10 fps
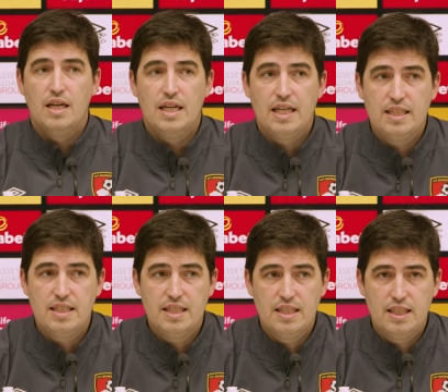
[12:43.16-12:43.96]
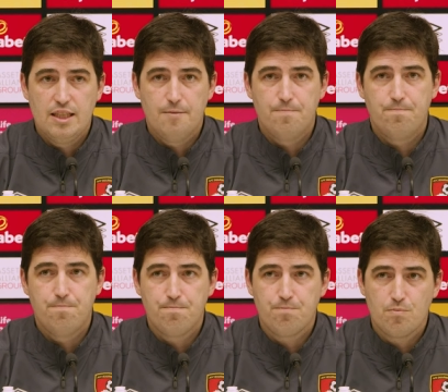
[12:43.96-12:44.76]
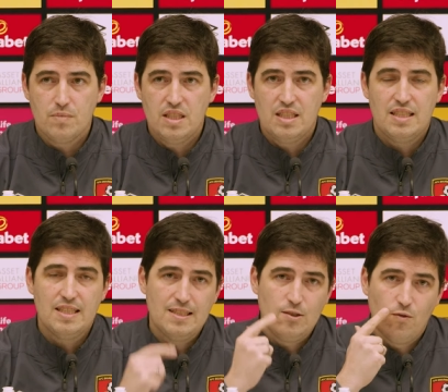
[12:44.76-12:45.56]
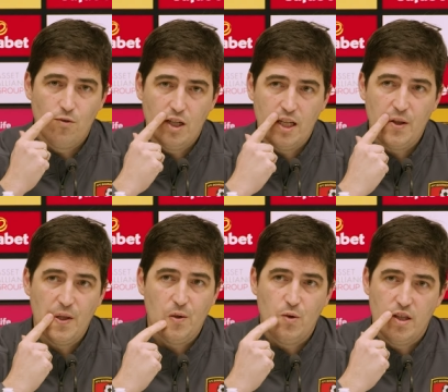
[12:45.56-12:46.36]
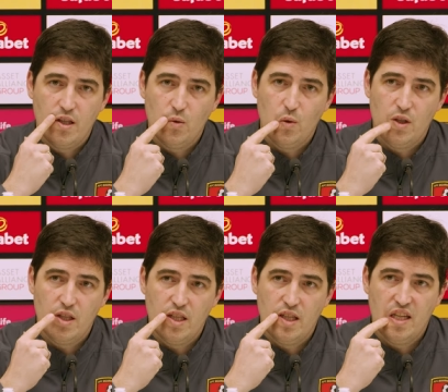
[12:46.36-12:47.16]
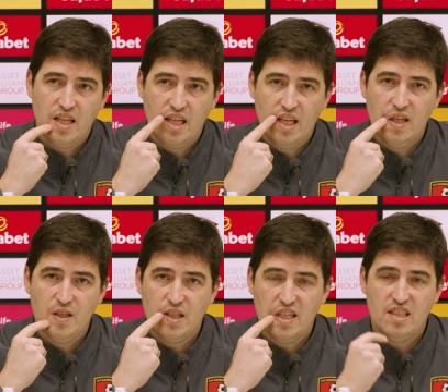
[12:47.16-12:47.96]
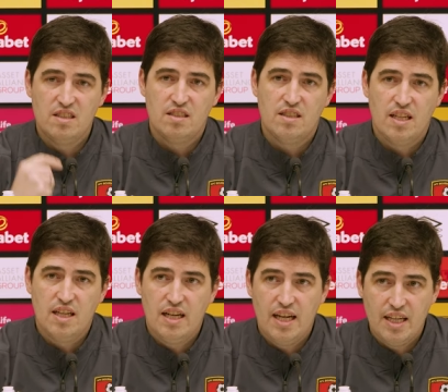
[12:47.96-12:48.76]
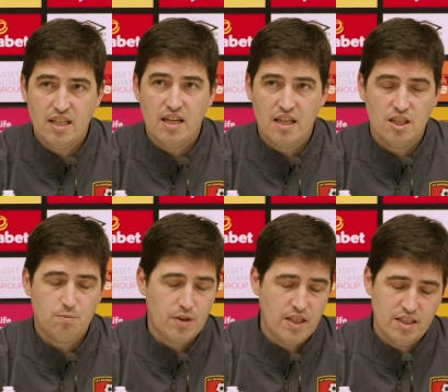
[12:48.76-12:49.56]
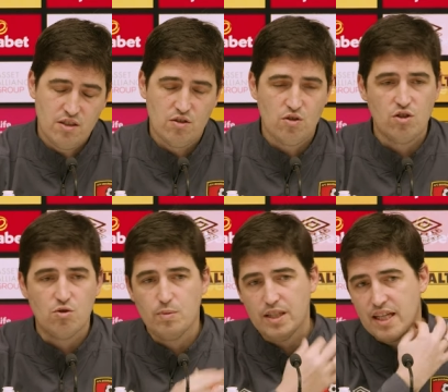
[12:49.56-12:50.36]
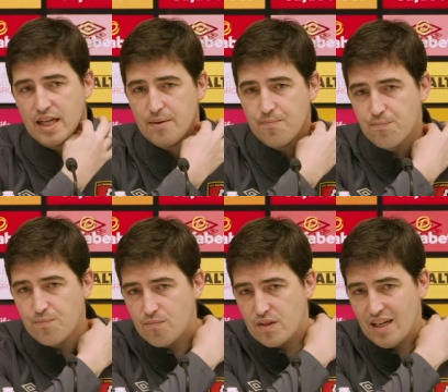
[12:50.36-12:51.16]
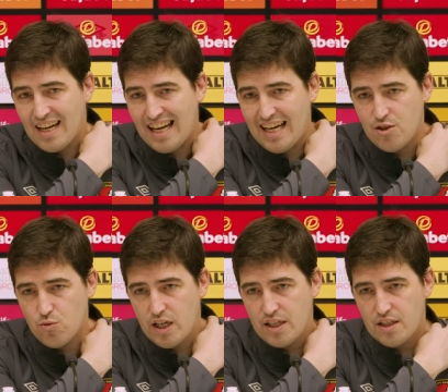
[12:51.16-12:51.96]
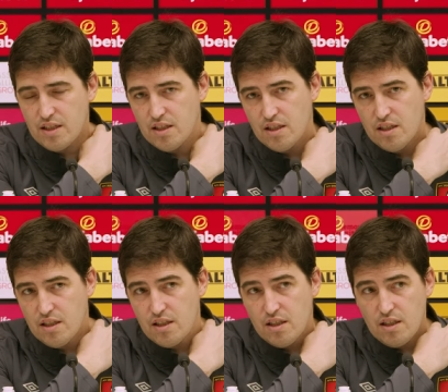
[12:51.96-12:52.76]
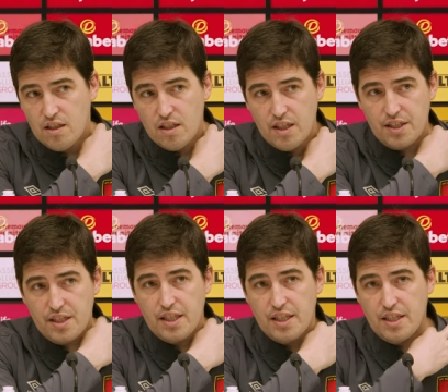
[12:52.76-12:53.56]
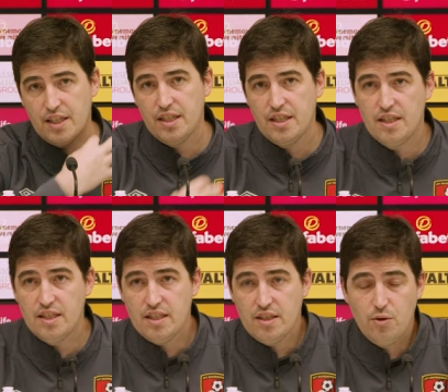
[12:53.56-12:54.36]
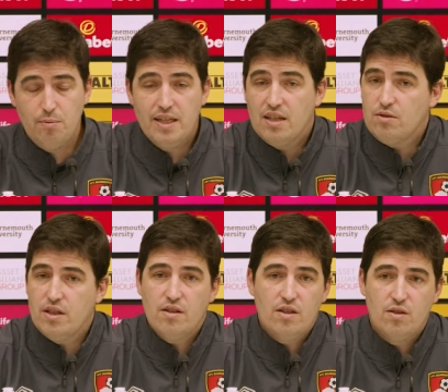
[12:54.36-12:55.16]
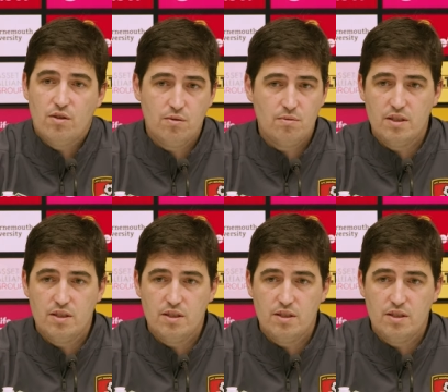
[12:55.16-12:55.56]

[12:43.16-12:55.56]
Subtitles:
It's a tough one, I think, with Healy. It's a high ankle sprain. It's not going to be a light one. And he will be out, I don't know.